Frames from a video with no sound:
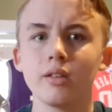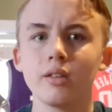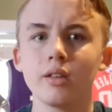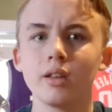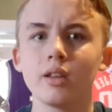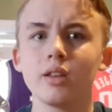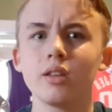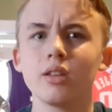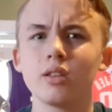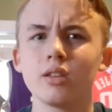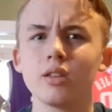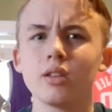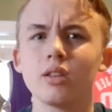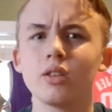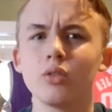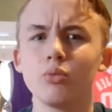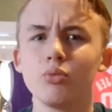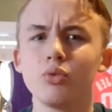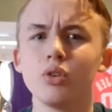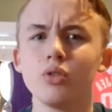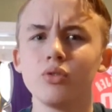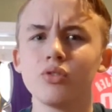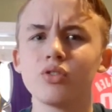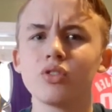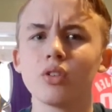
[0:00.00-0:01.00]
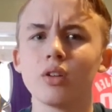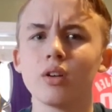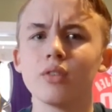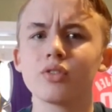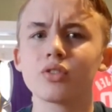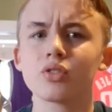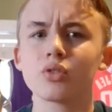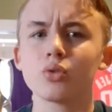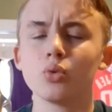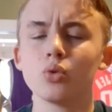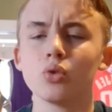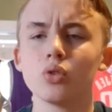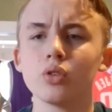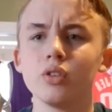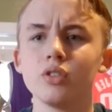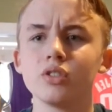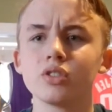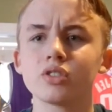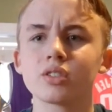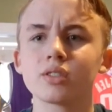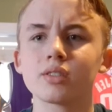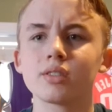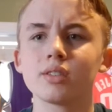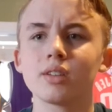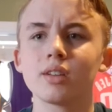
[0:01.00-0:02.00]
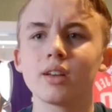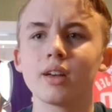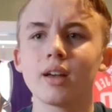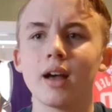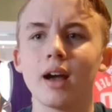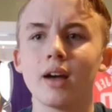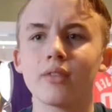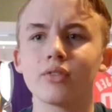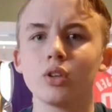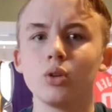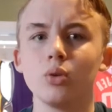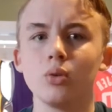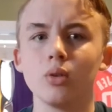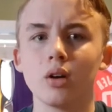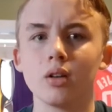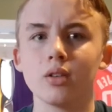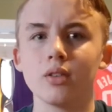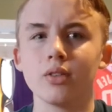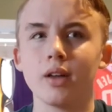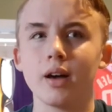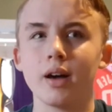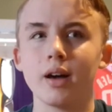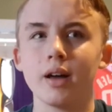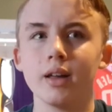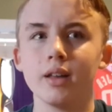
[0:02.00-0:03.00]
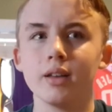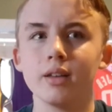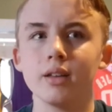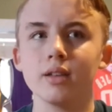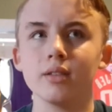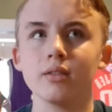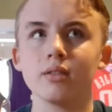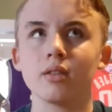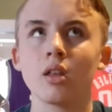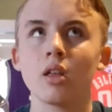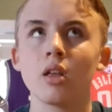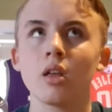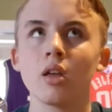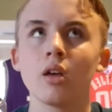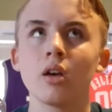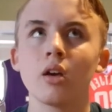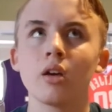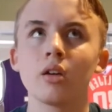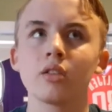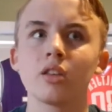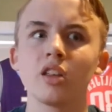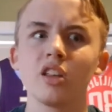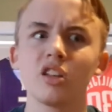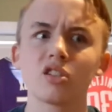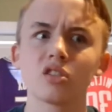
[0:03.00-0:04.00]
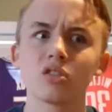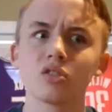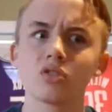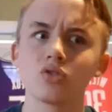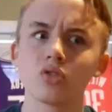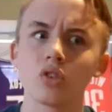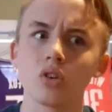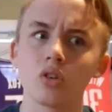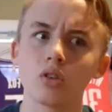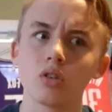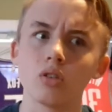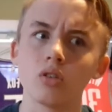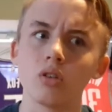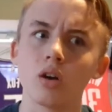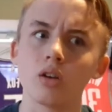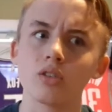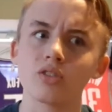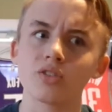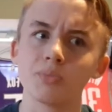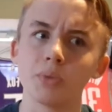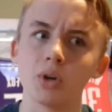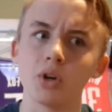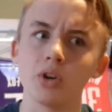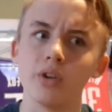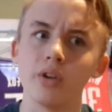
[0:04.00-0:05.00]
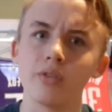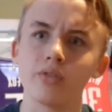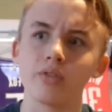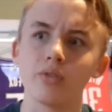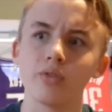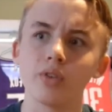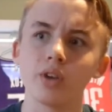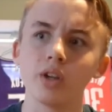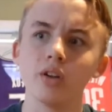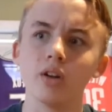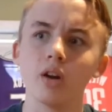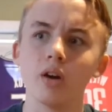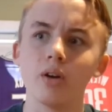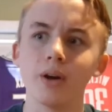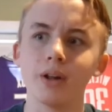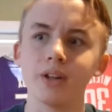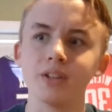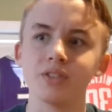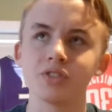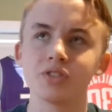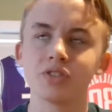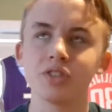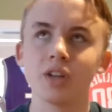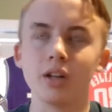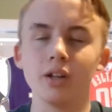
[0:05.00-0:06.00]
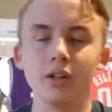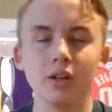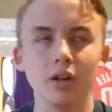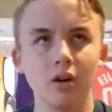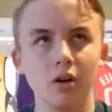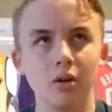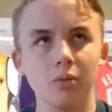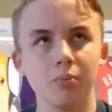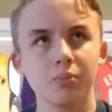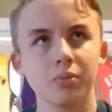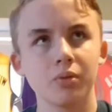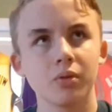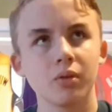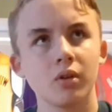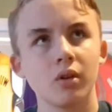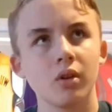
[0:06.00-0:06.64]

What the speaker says: And you do still have school. You just have to do it online. And teachers are not smart enough to figure out how to set it up.